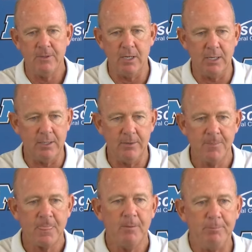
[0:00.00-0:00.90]
uh,
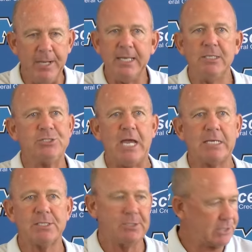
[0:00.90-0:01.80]
beating
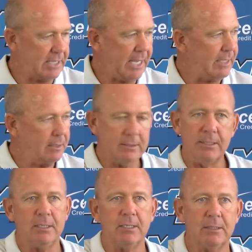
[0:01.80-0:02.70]
jackson state
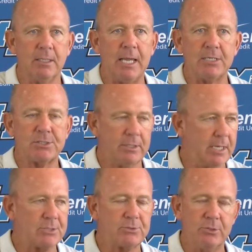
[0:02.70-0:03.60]
last
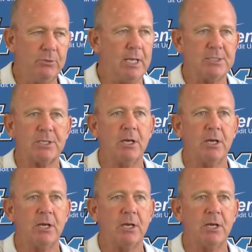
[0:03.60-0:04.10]
yes two days